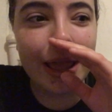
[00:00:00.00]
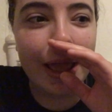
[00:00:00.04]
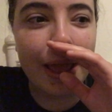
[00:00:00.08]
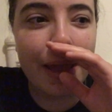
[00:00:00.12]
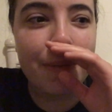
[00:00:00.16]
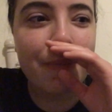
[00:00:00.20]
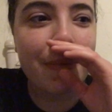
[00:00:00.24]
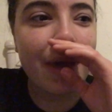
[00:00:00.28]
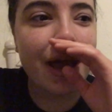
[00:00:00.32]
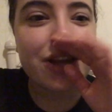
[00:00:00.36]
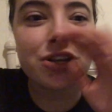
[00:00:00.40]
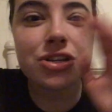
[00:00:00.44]

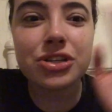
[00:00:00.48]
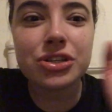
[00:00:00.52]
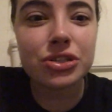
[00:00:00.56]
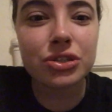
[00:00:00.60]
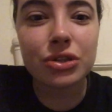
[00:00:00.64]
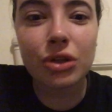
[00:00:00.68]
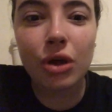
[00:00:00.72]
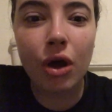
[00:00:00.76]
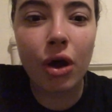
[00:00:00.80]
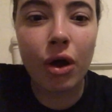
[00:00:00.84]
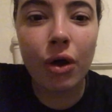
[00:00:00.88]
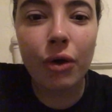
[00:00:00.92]
him and
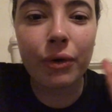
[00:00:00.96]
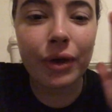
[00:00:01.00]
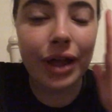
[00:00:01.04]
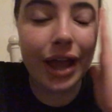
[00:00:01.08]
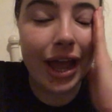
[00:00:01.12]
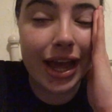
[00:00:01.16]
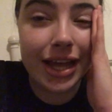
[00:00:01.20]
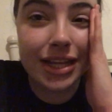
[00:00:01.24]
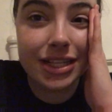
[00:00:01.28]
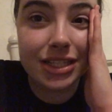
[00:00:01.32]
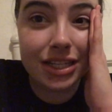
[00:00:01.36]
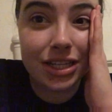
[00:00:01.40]
just the whole
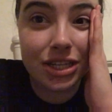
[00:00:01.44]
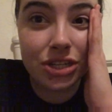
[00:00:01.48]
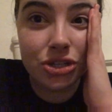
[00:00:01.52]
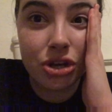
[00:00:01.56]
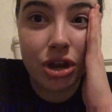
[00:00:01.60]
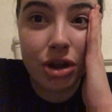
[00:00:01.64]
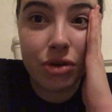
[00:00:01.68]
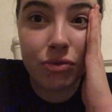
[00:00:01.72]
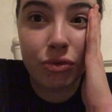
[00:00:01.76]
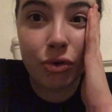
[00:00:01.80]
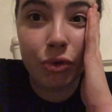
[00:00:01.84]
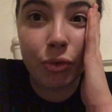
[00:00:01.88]
cast in
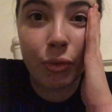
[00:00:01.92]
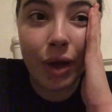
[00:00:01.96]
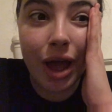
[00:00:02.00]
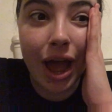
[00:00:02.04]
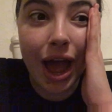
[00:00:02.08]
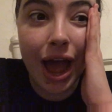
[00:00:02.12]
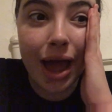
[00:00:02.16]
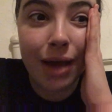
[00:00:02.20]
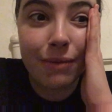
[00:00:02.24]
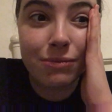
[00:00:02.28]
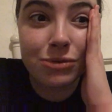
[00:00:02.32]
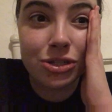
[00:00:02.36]
general were
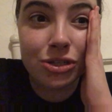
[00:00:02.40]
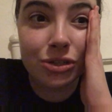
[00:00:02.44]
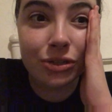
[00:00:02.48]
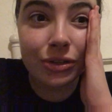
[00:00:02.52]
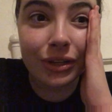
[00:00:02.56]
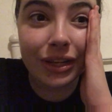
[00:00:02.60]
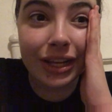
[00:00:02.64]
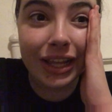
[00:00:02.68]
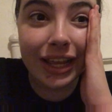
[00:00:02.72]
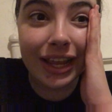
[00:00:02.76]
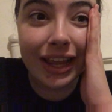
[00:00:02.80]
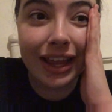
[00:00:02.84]

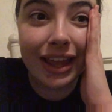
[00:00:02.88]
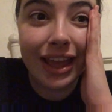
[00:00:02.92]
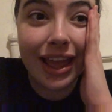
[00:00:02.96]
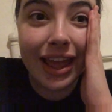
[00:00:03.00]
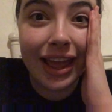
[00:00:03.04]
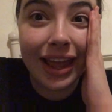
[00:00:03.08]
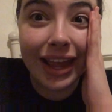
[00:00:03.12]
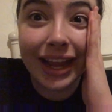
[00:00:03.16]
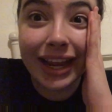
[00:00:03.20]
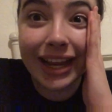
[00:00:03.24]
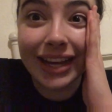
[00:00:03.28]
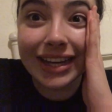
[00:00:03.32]
absolutely
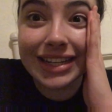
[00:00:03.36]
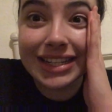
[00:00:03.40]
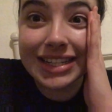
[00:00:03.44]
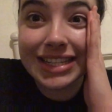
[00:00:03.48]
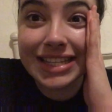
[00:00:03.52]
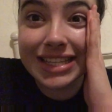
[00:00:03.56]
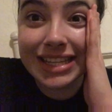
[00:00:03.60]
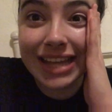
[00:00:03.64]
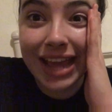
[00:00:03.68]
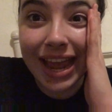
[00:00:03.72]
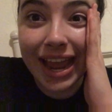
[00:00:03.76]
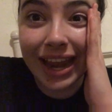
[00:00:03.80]

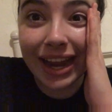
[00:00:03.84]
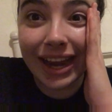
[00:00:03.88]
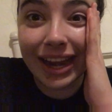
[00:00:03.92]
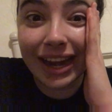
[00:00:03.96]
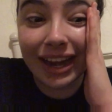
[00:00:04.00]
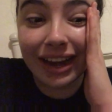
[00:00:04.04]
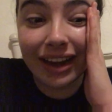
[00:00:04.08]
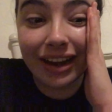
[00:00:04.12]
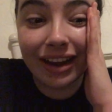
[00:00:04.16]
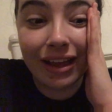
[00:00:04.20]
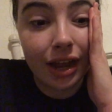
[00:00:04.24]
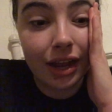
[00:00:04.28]

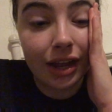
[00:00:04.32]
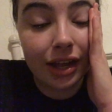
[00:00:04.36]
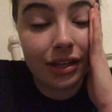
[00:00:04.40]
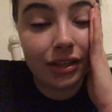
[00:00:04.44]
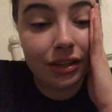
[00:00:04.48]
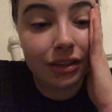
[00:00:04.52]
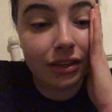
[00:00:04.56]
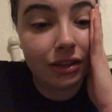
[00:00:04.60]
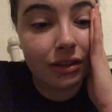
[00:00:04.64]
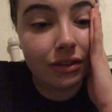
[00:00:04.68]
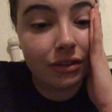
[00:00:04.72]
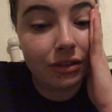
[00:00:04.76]
insane
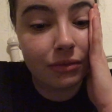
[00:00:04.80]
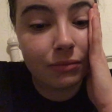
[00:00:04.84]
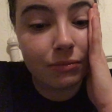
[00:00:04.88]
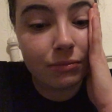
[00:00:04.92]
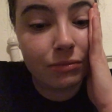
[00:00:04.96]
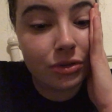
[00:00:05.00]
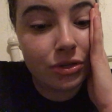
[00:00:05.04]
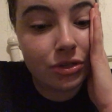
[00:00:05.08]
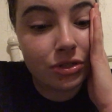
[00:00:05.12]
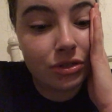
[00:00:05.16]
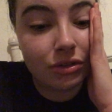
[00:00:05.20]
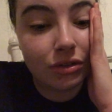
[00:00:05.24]
and the
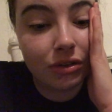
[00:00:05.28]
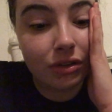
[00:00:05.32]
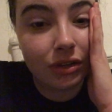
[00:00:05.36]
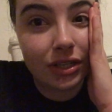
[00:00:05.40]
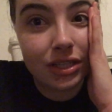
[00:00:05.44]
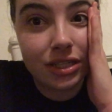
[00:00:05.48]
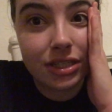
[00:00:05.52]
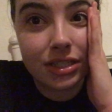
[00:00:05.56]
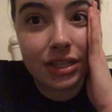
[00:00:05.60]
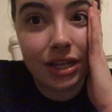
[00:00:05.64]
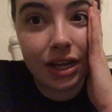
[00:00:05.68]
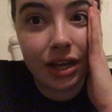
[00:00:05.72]
musical
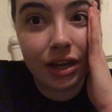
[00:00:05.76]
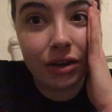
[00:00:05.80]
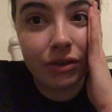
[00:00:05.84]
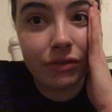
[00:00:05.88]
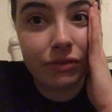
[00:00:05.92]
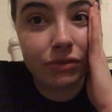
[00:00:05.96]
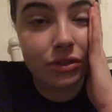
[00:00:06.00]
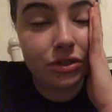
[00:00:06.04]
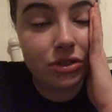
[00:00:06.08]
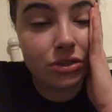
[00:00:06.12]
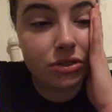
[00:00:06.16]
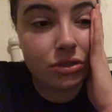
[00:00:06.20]

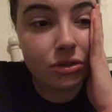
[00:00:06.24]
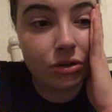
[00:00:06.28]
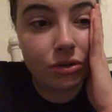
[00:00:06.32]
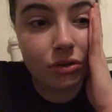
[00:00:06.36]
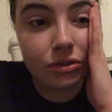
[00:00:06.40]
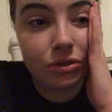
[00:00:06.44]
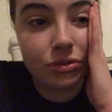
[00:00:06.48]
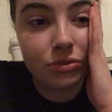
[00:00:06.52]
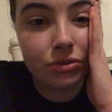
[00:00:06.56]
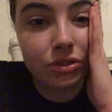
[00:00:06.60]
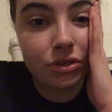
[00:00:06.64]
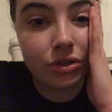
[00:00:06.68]
itself the
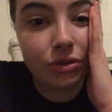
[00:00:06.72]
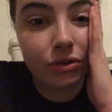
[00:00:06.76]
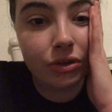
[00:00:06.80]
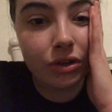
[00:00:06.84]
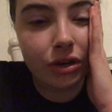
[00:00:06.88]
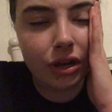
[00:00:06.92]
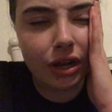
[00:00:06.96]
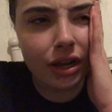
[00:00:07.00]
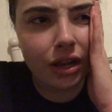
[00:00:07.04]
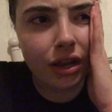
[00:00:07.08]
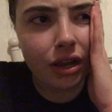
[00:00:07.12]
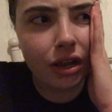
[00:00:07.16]
songs were so
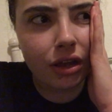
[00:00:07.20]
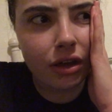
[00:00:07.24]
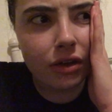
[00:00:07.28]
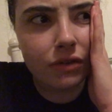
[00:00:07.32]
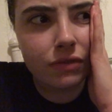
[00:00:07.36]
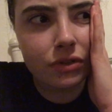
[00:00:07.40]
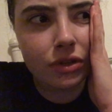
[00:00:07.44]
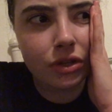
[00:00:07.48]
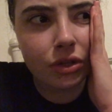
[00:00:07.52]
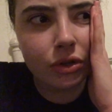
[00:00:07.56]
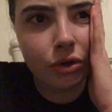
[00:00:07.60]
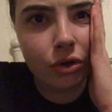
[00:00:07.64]
good i
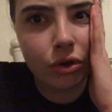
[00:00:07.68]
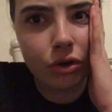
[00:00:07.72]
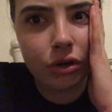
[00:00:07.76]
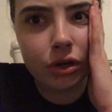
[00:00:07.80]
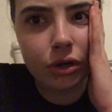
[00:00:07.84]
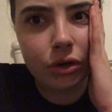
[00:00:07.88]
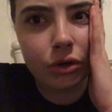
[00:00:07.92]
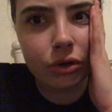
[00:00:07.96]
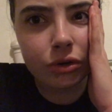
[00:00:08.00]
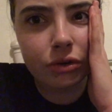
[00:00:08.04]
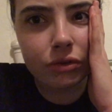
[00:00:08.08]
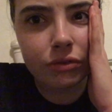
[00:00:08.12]
loved the
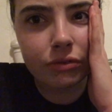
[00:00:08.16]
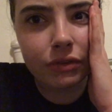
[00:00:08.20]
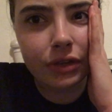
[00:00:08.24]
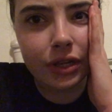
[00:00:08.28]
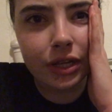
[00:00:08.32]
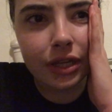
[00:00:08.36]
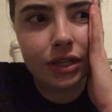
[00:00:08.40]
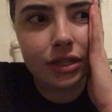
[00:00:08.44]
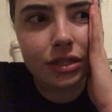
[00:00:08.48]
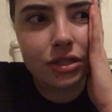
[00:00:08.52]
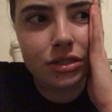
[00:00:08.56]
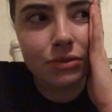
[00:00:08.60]

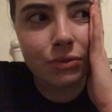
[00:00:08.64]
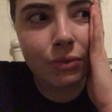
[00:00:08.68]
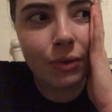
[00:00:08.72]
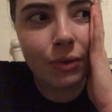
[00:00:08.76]
choreography as